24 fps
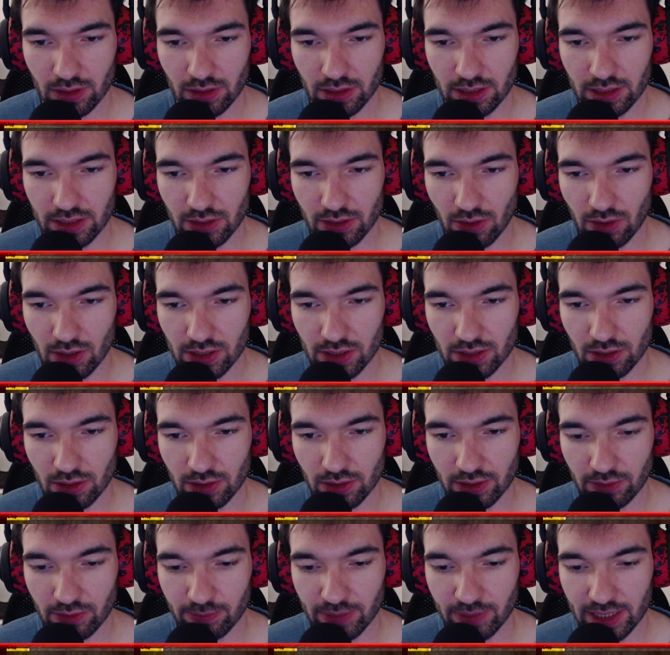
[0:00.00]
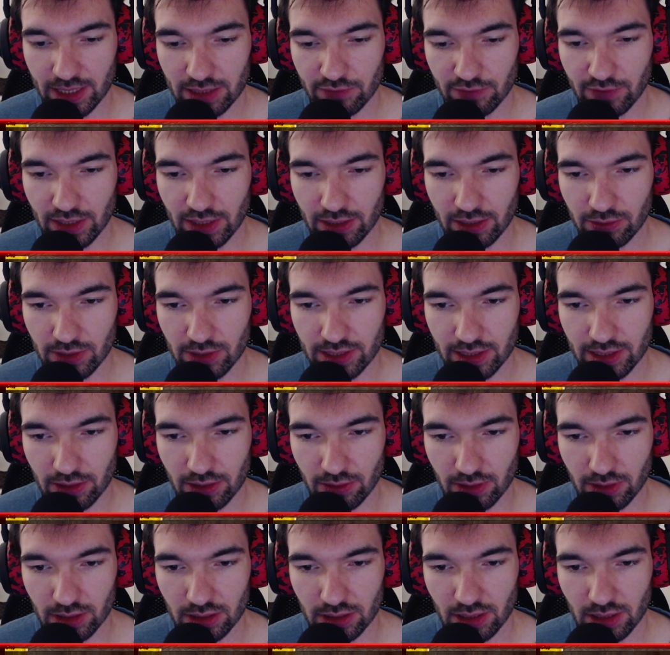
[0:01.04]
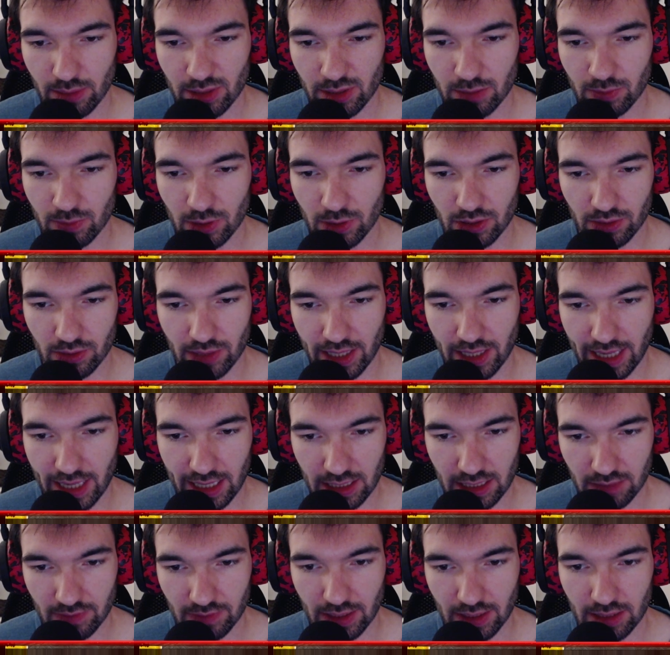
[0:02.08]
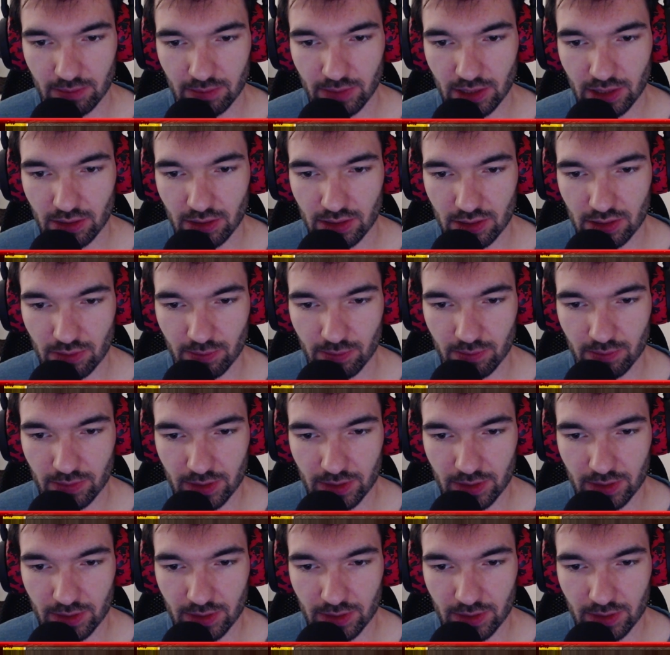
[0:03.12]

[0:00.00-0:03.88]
is also passively increasing condition damage, but you can activate it because you